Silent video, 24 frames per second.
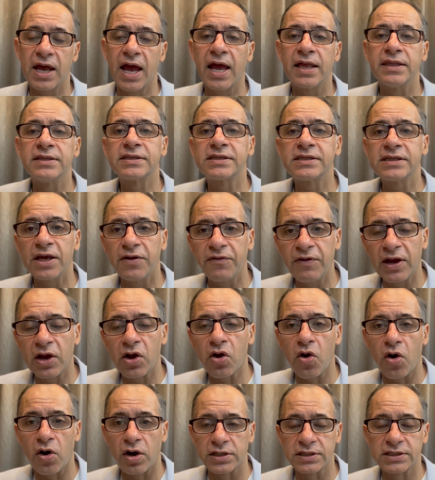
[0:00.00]
and saving
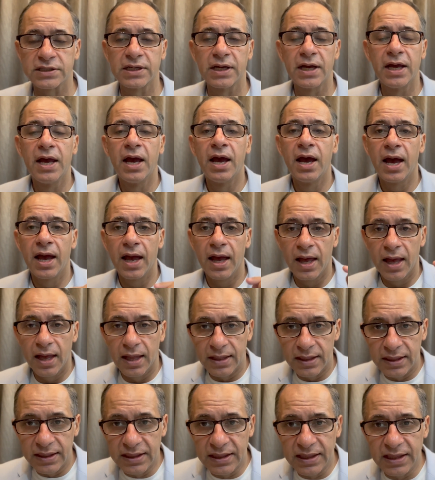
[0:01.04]
cost.
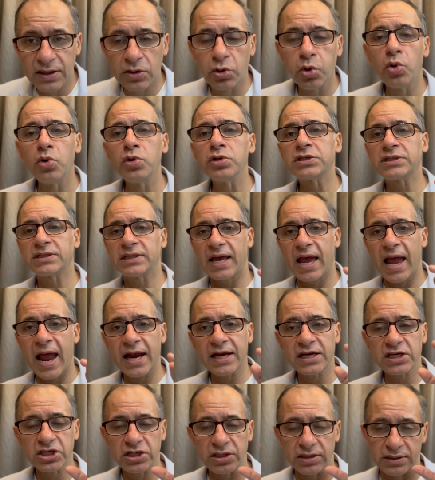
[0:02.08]
Those
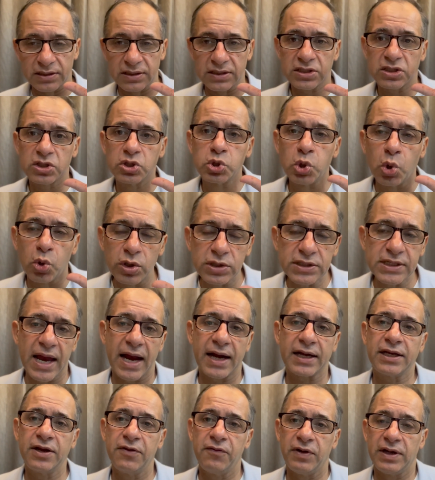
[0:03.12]
actions, those
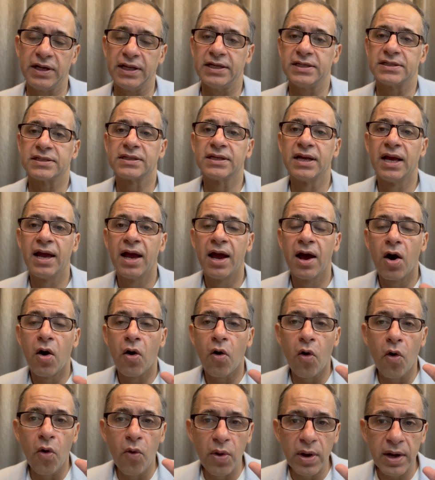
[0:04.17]
activities
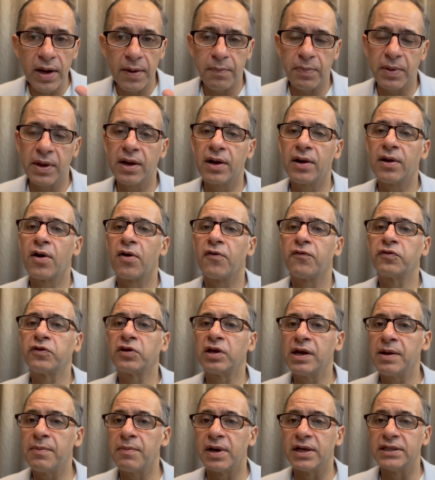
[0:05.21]
over a period of
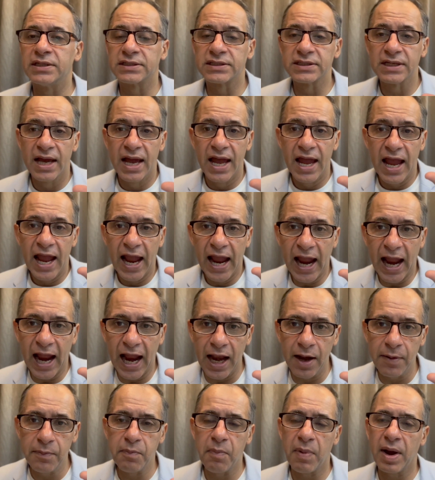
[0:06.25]
3 months
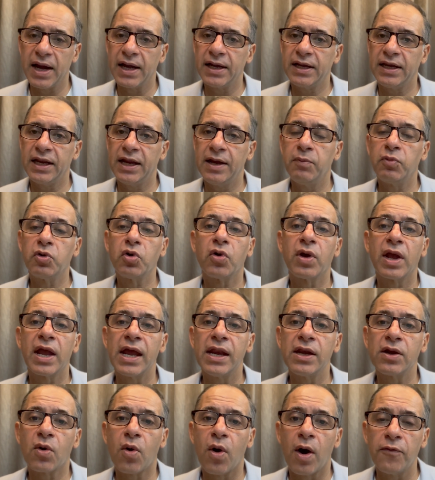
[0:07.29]
helped my team to
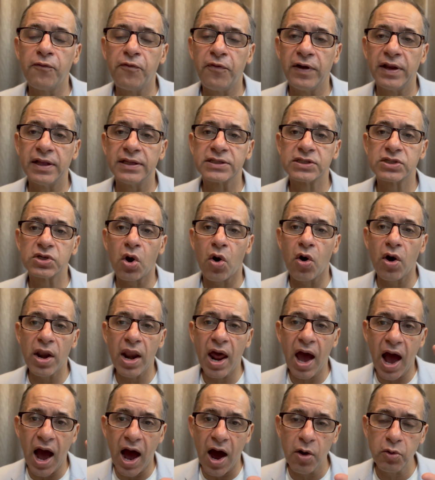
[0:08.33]
gain confidence on
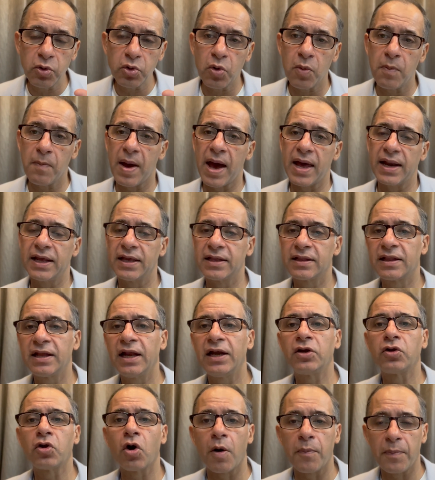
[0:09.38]
how to manage the
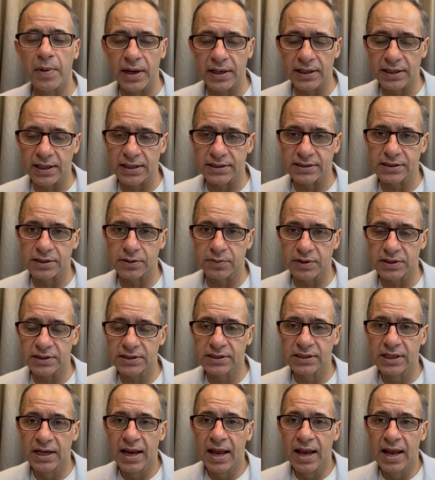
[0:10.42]
top-end customers.